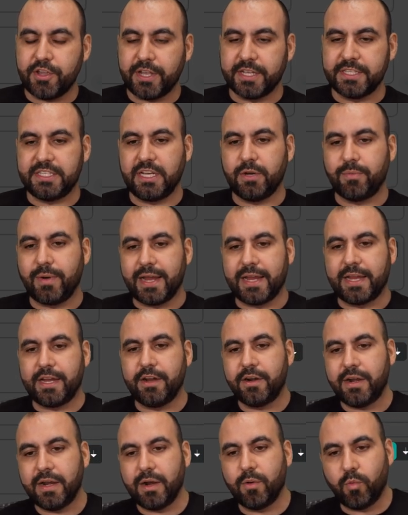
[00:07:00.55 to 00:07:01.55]
you can see right
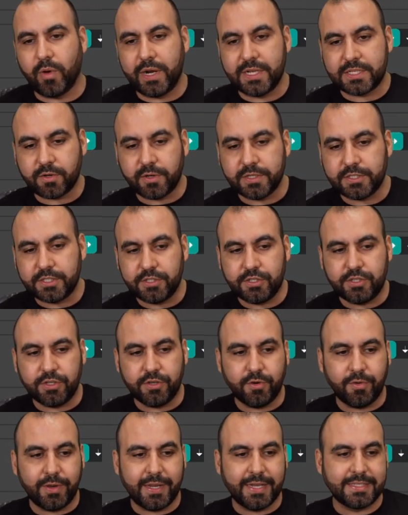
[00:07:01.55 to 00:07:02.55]
here, and what it's going to
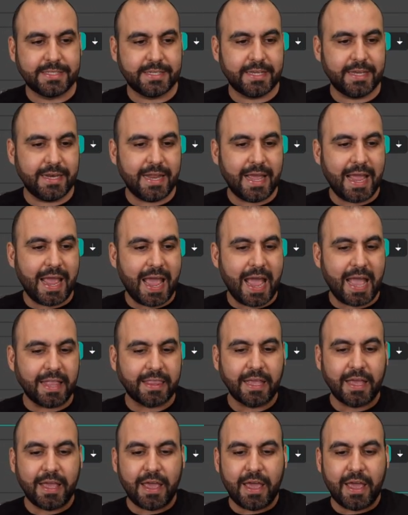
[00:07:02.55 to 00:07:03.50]
do, it's gonna add